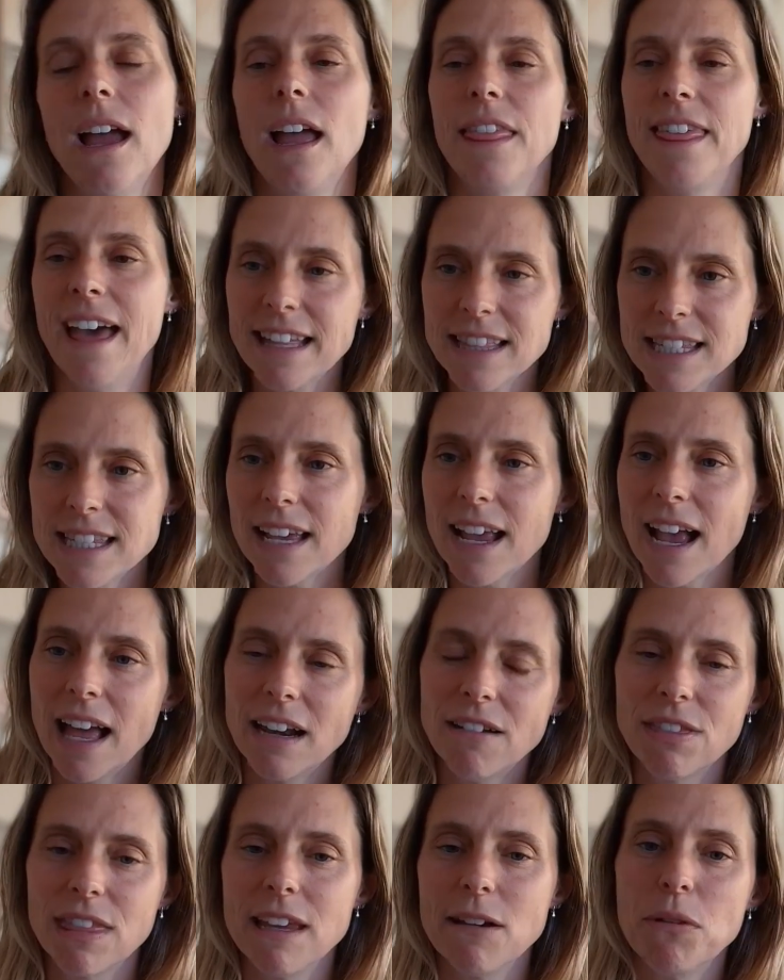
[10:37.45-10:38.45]
That's the kind
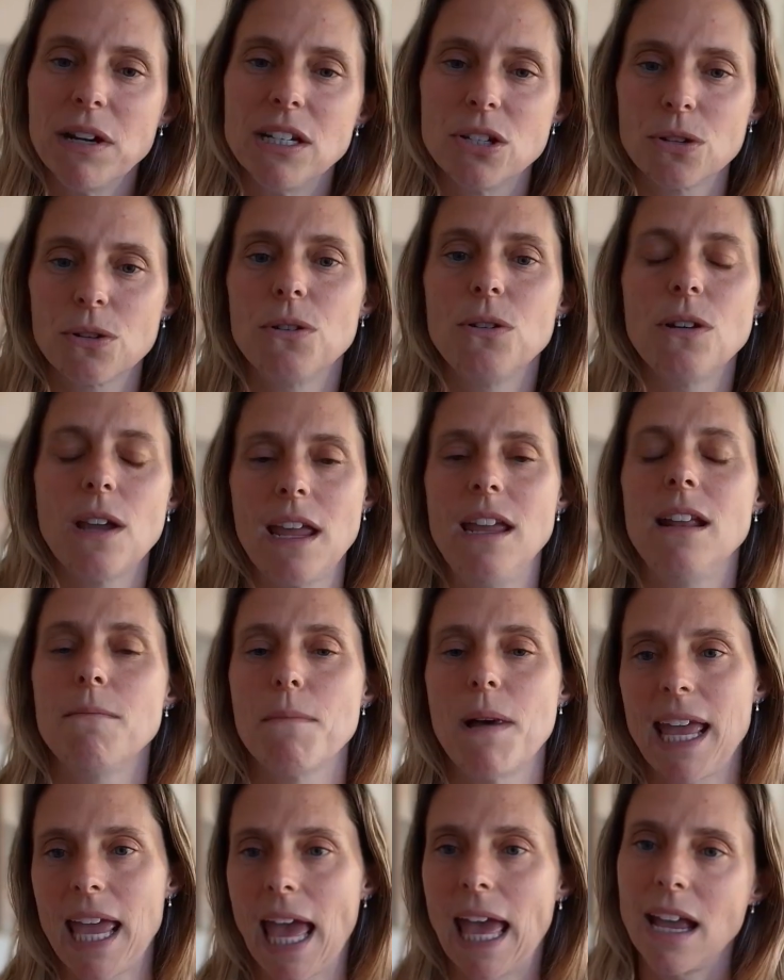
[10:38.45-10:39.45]
of thing we do in
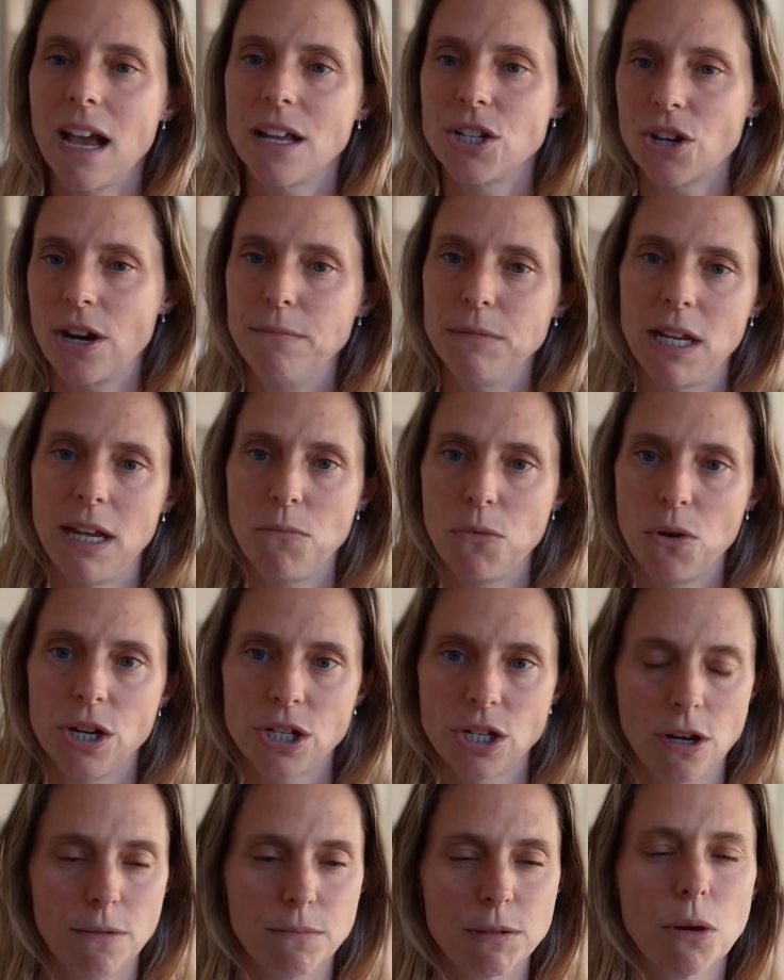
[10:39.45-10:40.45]
my AI Dream Team workshop.